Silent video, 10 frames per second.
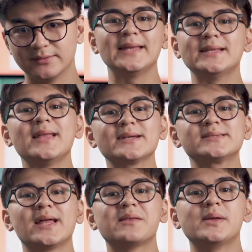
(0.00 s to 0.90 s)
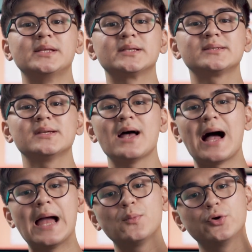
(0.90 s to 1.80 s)
In the next 10 minutes,
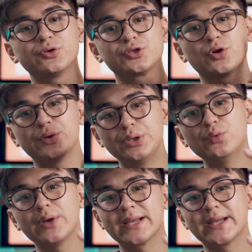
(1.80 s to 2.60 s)
I'm going to show you